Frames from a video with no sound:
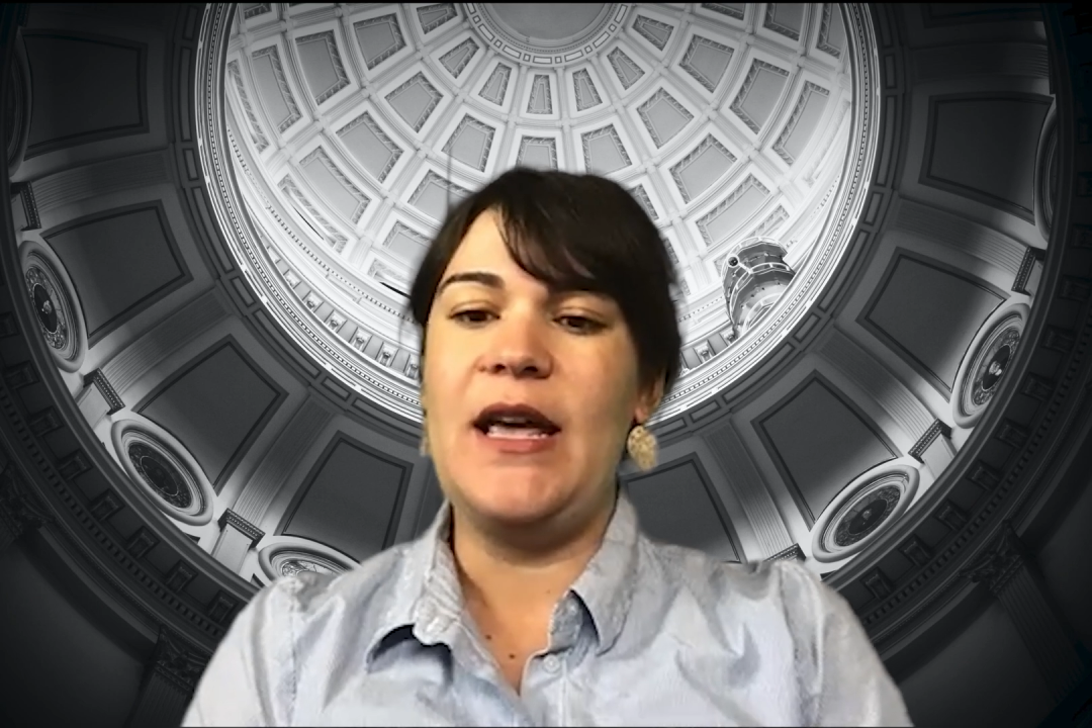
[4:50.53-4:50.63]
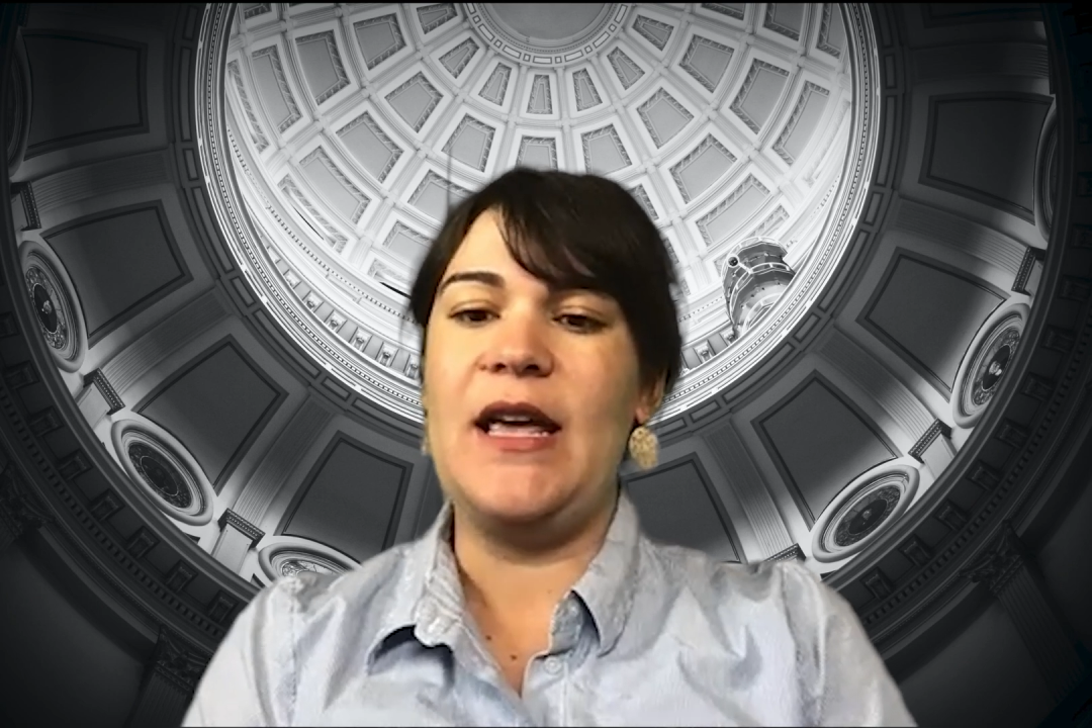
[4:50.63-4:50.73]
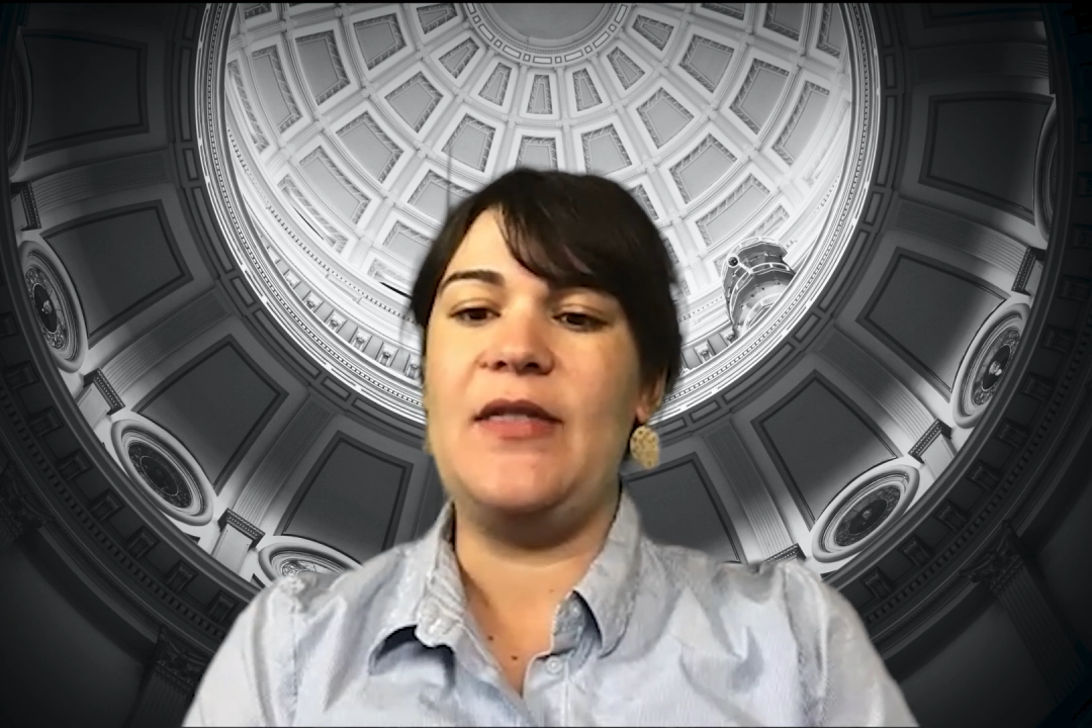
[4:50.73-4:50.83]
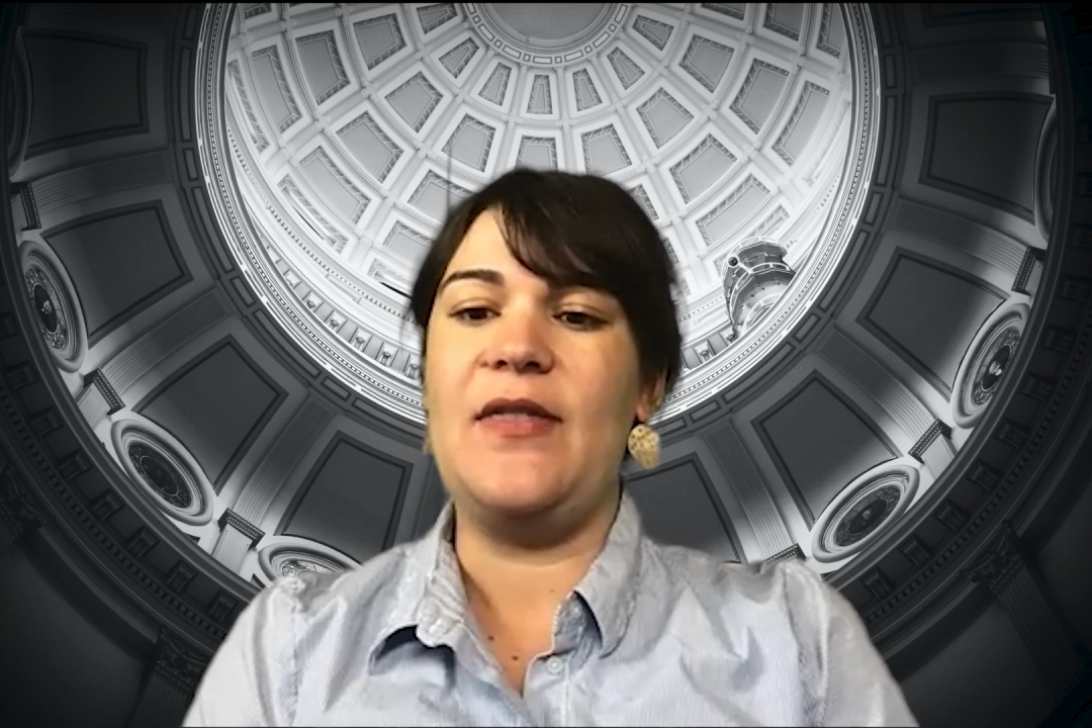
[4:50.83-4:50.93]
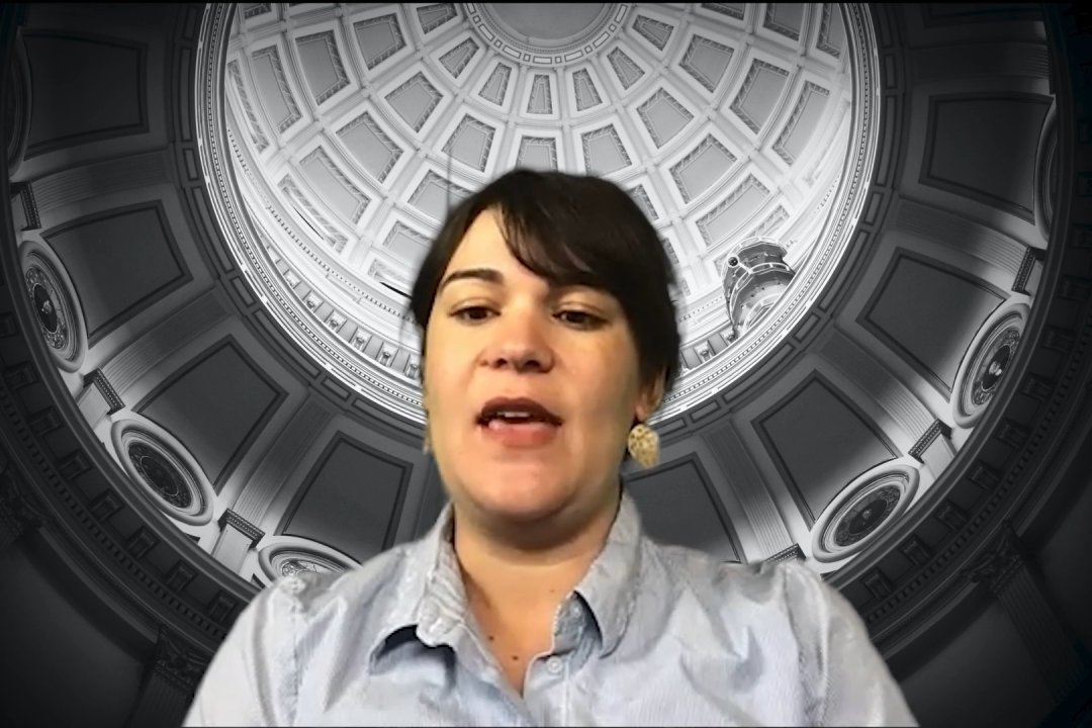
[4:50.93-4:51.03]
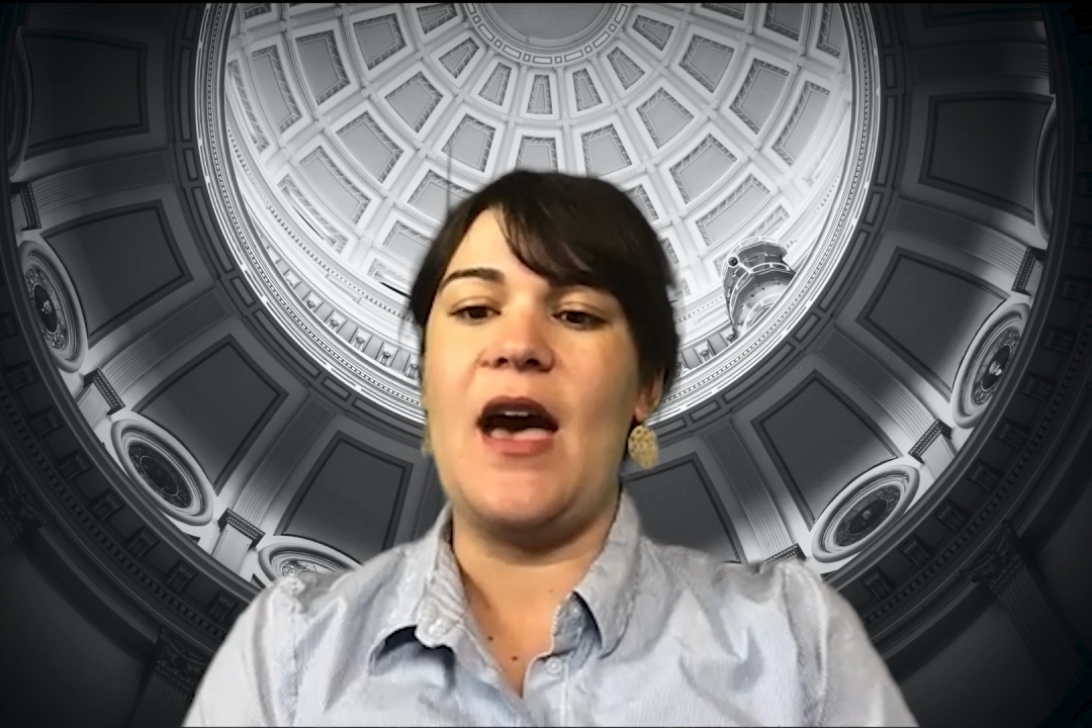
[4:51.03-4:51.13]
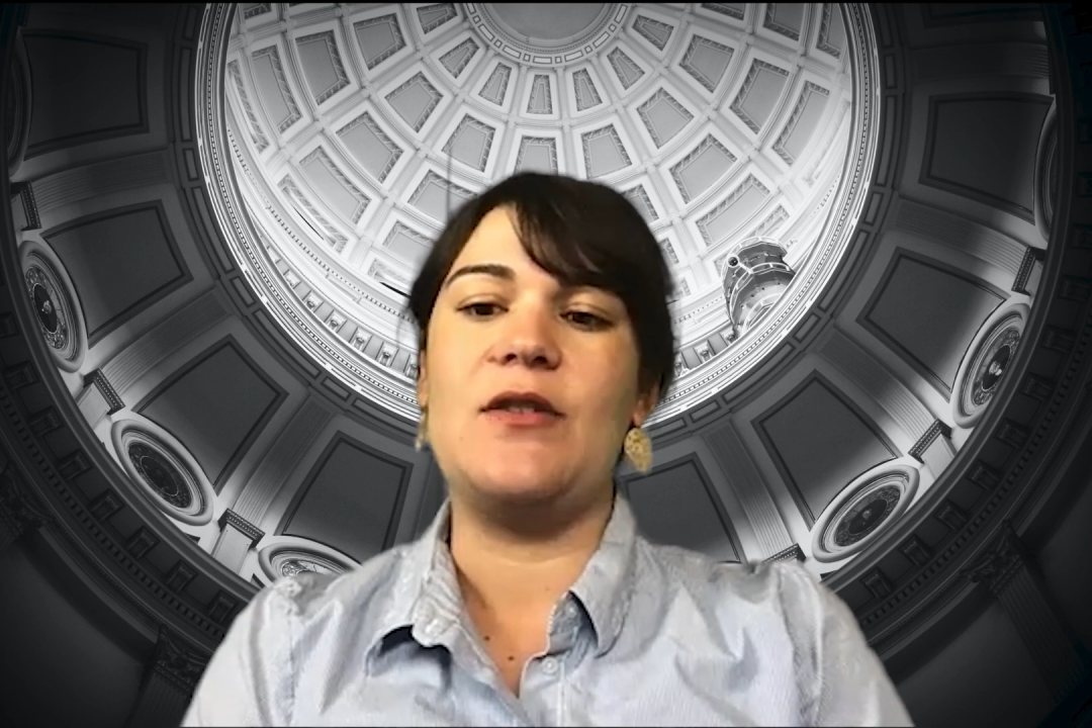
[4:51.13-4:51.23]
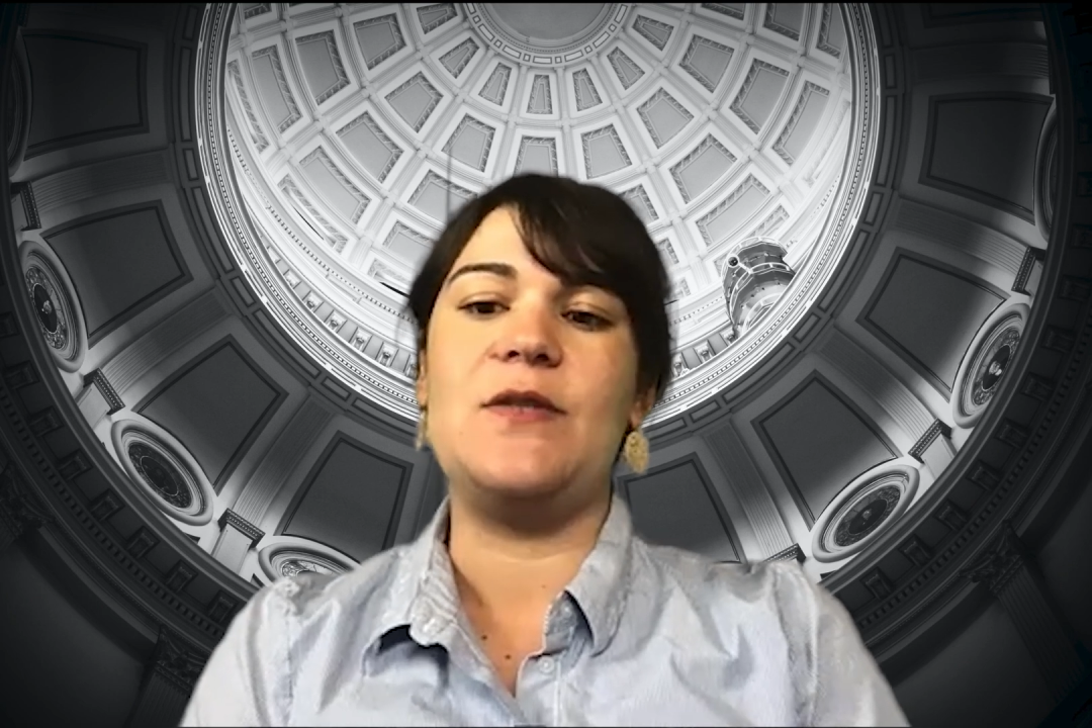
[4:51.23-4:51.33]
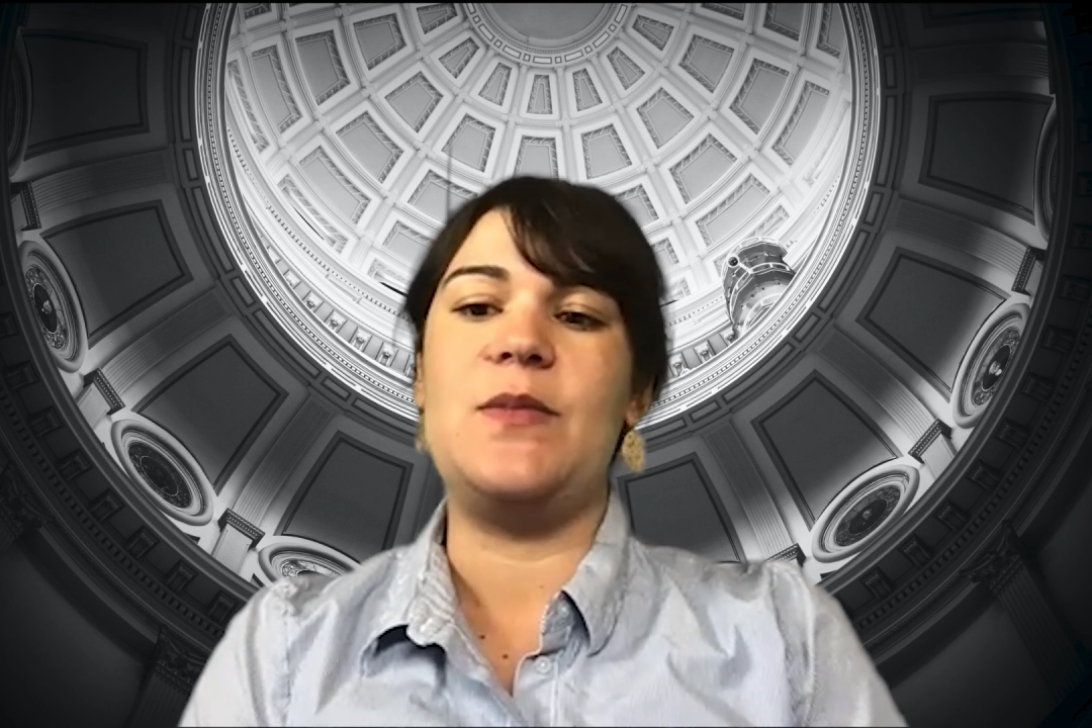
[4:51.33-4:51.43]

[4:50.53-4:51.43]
in the House